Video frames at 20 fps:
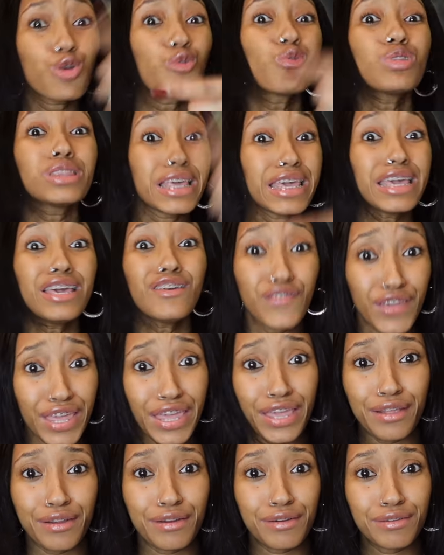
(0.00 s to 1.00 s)
You live
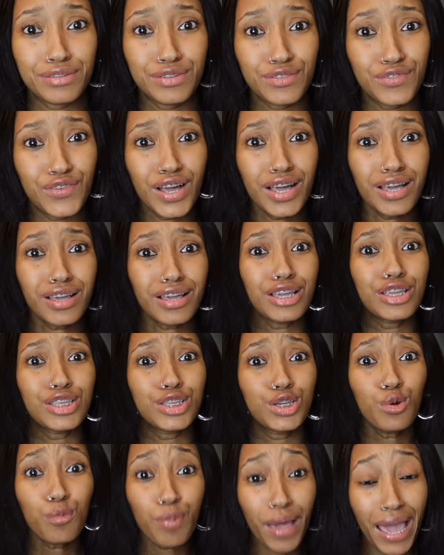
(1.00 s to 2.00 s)
here. The fuck?
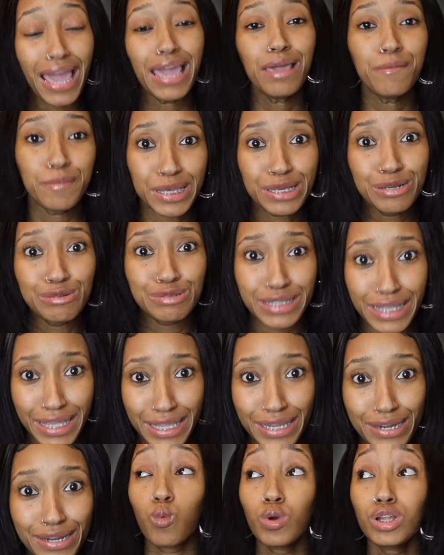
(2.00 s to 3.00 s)
You pay bills
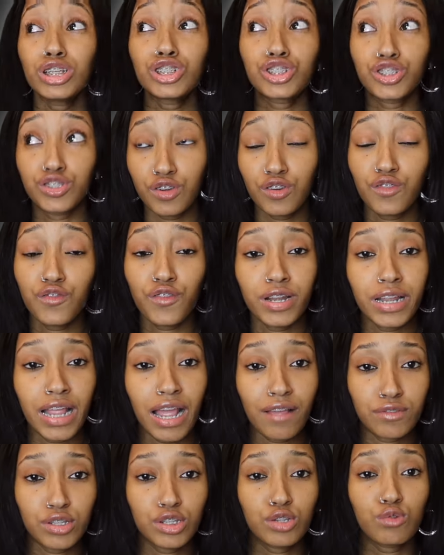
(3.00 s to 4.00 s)
here. What does your friend
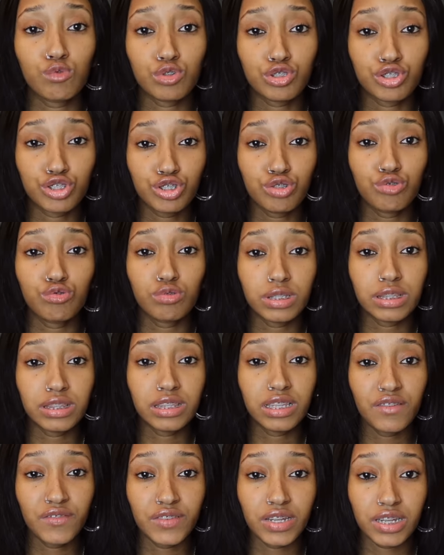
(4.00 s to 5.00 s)
have to do with you
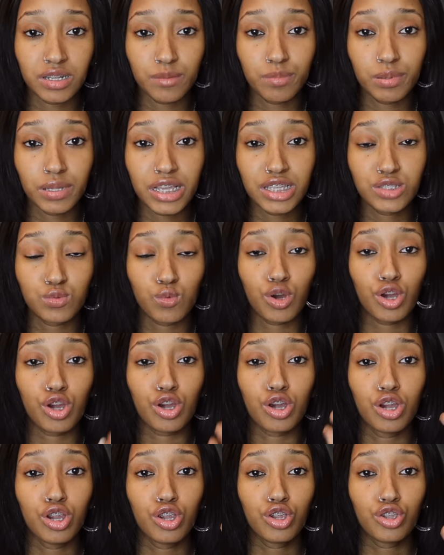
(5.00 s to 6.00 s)
living in the place
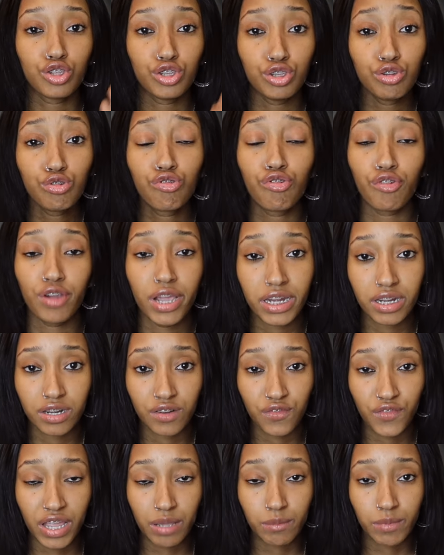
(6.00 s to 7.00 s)
where you created
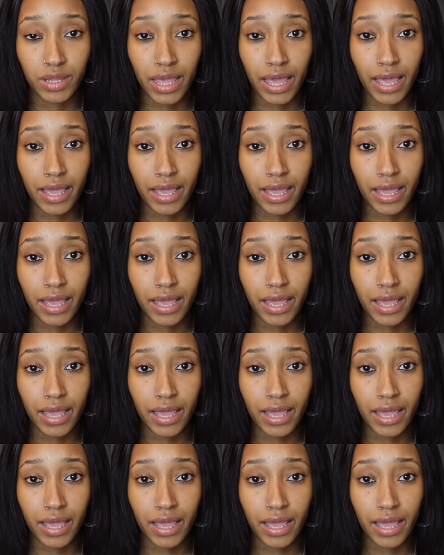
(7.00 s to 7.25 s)
a family